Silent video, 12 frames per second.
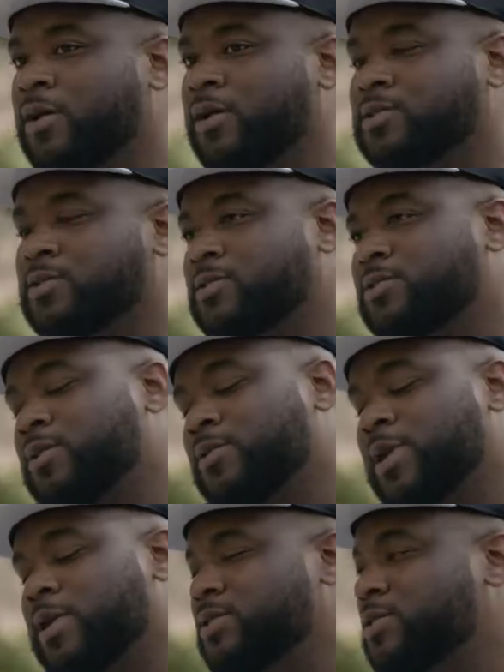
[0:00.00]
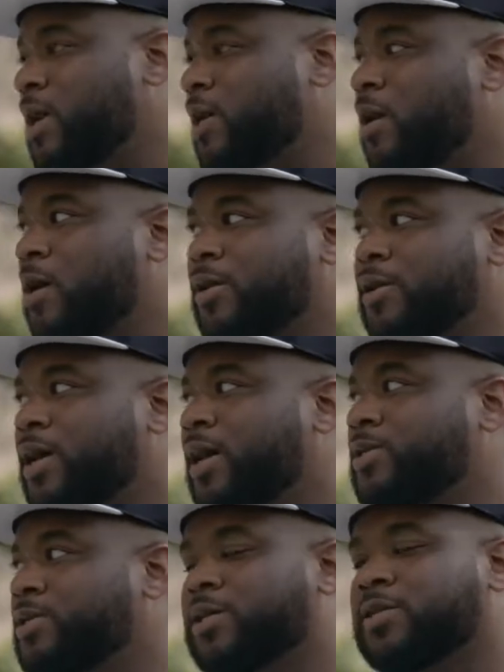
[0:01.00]
And it's, sometimes it's kind of hard to
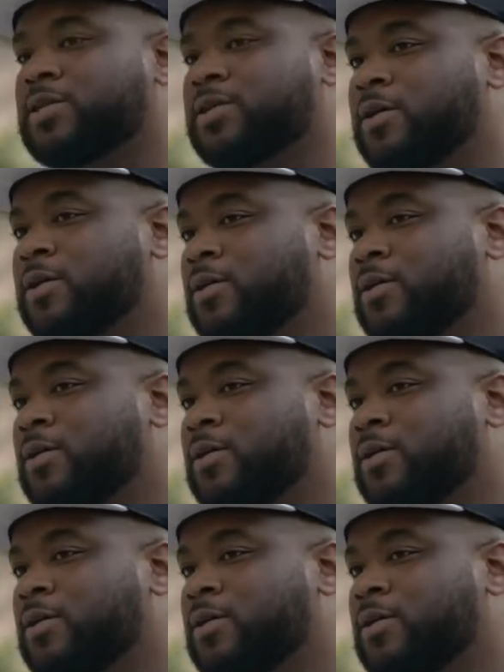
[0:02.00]
digest.